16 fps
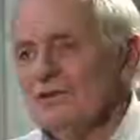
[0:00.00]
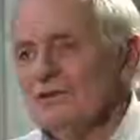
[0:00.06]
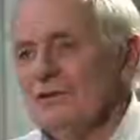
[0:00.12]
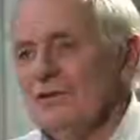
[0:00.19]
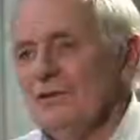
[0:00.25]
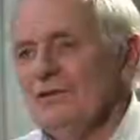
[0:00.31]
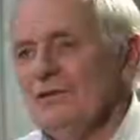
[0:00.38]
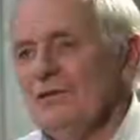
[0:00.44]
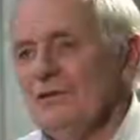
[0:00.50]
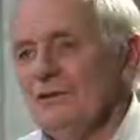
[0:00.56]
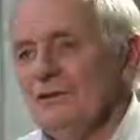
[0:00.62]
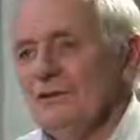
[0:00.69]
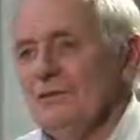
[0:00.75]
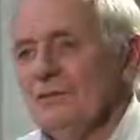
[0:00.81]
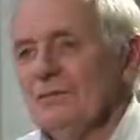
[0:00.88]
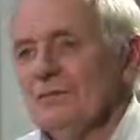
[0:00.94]
that if
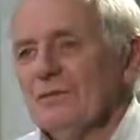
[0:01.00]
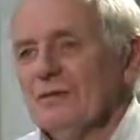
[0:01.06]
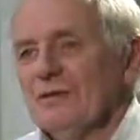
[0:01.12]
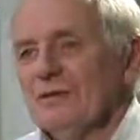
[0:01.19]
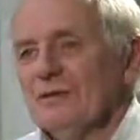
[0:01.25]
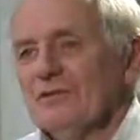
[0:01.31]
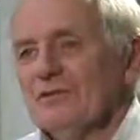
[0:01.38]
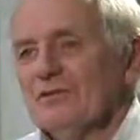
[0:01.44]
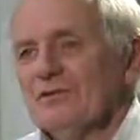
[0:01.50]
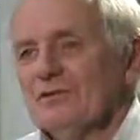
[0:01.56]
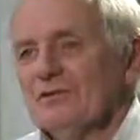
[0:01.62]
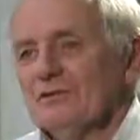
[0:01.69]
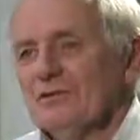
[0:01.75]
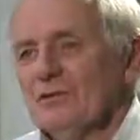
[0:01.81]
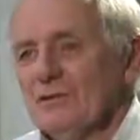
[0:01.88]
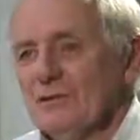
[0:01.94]
you
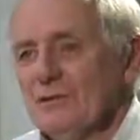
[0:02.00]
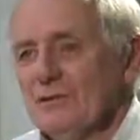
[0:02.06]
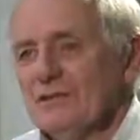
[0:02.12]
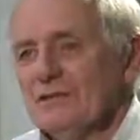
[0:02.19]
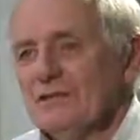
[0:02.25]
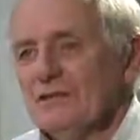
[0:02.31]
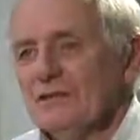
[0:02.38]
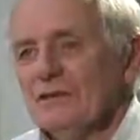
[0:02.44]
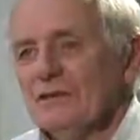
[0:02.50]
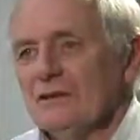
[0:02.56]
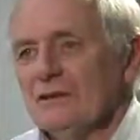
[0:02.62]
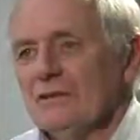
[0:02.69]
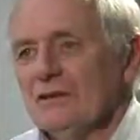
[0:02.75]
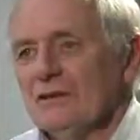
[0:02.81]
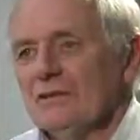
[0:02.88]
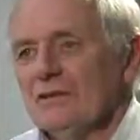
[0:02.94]
talk
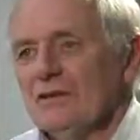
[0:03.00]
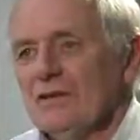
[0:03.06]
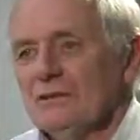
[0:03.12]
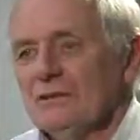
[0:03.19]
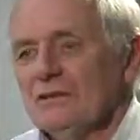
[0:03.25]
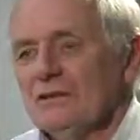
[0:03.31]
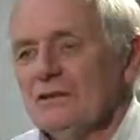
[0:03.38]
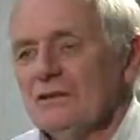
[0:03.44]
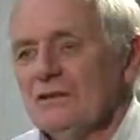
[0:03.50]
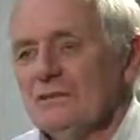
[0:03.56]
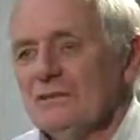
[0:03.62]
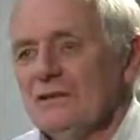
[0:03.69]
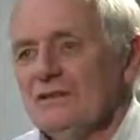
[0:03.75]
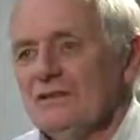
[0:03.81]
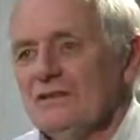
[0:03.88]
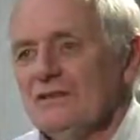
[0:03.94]
of type 2
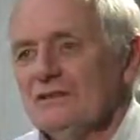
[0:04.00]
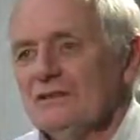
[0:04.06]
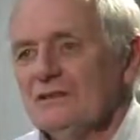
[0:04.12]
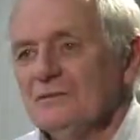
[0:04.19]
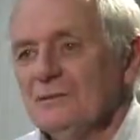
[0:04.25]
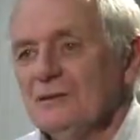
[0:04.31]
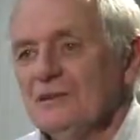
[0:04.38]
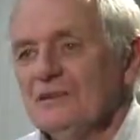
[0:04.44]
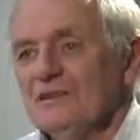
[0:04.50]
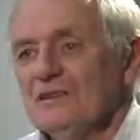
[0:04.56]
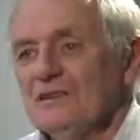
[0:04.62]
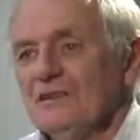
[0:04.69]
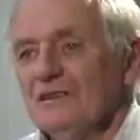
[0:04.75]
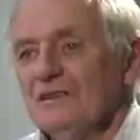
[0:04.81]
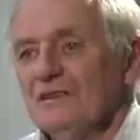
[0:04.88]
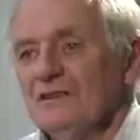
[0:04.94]
diabetes as being a
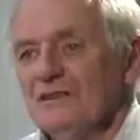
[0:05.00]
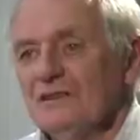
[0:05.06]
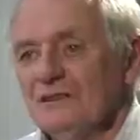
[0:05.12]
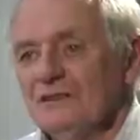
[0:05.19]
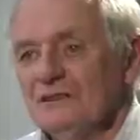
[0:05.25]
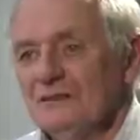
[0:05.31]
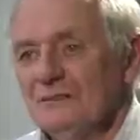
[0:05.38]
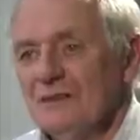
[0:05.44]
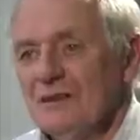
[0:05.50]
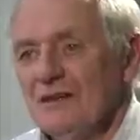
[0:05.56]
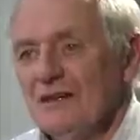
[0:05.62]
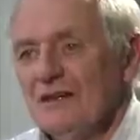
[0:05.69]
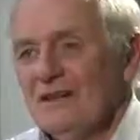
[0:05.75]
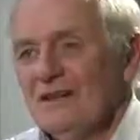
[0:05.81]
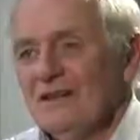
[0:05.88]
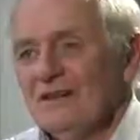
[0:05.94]
single condition,
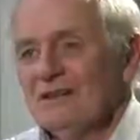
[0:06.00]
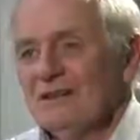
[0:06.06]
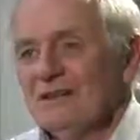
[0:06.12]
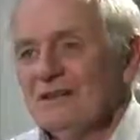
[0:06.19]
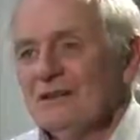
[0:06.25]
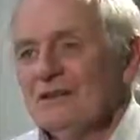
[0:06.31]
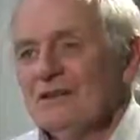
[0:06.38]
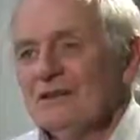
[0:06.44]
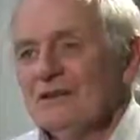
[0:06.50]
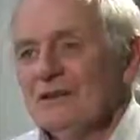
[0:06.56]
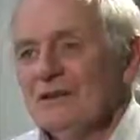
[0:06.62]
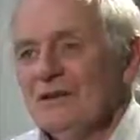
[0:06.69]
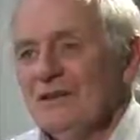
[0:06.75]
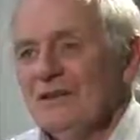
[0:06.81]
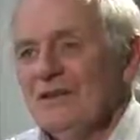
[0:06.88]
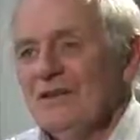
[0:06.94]
you're going to
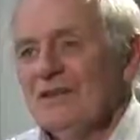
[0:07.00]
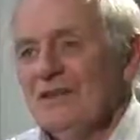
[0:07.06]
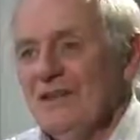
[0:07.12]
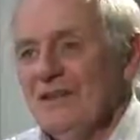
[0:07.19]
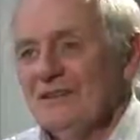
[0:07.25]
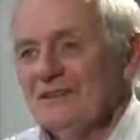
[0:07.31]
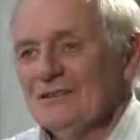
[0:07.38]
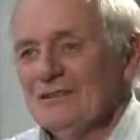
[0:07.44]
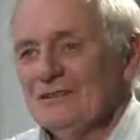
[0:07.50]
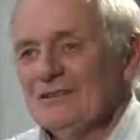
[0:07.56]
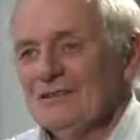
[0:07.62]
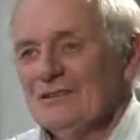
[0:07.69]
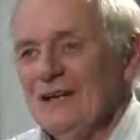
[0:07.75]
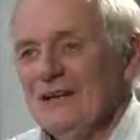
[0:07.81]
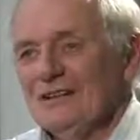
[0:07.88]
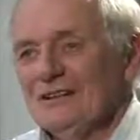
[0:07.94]
then
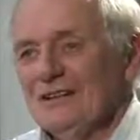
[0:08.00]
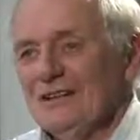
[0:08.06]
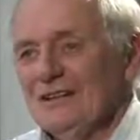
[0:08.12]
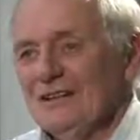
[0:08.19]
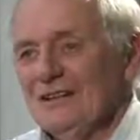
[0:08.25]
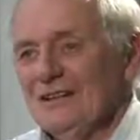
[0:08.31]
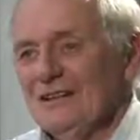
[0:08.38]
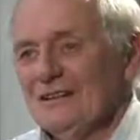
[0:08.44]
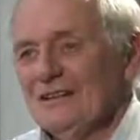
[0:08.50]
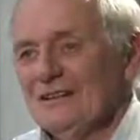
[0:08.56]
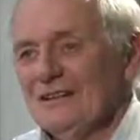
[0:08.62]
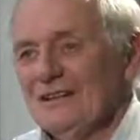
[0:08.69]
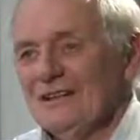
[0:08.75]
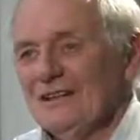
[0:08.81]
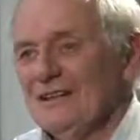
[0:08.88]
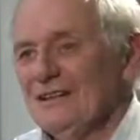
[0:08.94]
automatically,
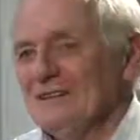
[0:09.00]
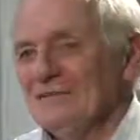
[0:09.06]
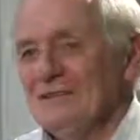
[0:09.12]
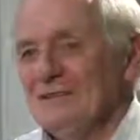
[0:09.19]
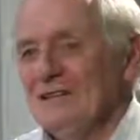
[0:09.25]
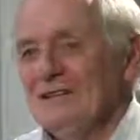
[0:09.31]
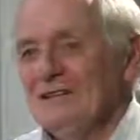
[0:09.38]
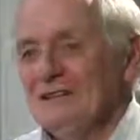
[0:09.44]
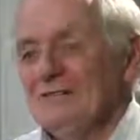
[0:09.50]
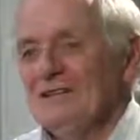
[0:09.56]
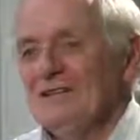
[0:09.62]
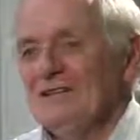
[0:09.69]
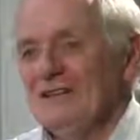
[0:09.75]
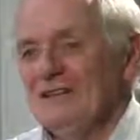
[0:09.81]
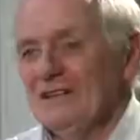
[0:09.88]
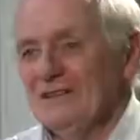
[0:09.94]
and without even
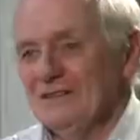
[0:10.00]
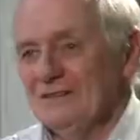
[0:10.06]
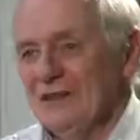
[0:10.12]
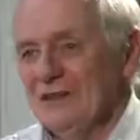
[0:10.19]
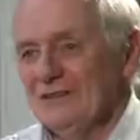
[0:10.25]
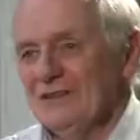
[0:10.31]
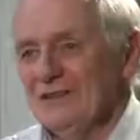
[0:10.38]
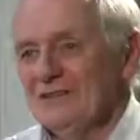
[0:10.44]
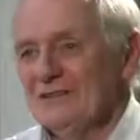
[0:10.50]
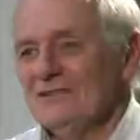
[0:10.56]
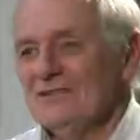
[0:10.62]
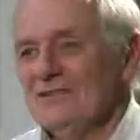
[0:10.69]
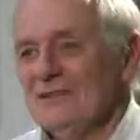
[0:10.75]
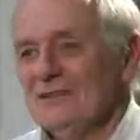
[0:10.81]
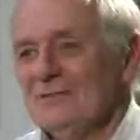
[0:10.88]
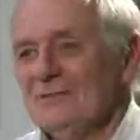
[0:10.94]
thinking about it,
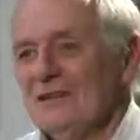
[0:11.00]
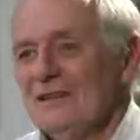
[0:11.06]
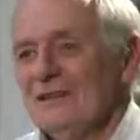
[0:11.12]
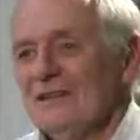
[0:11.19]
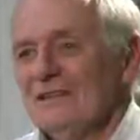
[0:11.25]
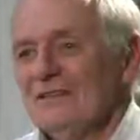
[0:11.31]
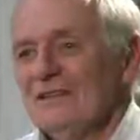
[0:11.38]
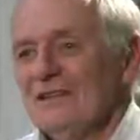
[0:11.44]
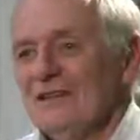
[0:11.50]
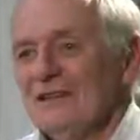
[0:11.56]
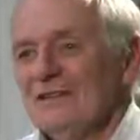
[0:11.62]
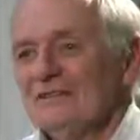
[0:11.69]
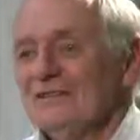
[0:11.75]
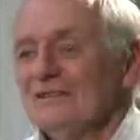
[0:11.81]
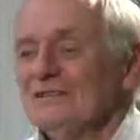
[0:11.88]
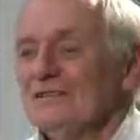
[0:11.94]
assume that
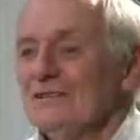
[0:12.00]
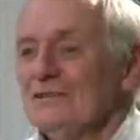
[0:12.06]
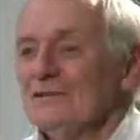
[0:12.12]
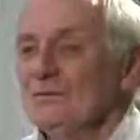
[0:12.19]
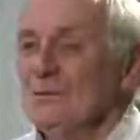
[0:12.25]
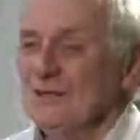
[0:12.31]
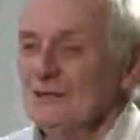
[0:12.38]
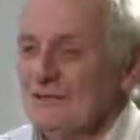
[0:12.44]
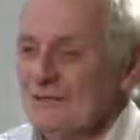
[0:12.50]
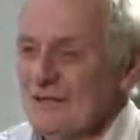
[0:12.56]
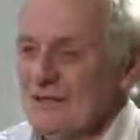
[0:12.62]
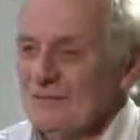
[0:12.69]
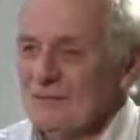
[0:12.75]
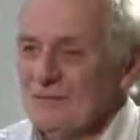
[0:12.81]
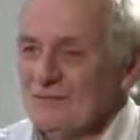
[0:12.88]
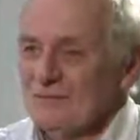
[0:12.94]
there is a single best
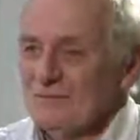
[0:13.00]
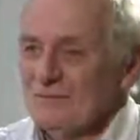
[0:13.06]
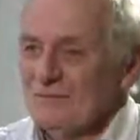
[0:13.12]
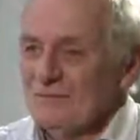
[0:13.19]
treatment